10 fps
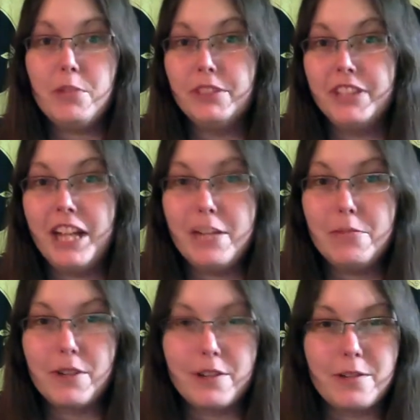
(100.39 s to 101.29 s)
will not
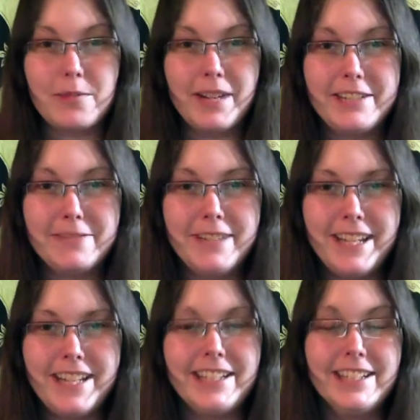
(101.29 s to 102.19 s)
work right
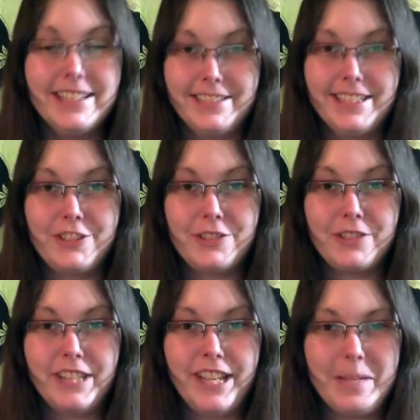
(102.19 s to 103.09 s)
away, and that's
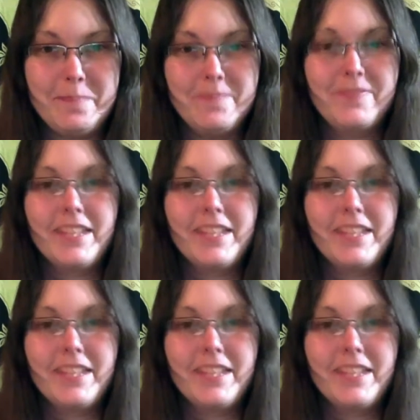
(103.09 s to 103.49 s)
okay.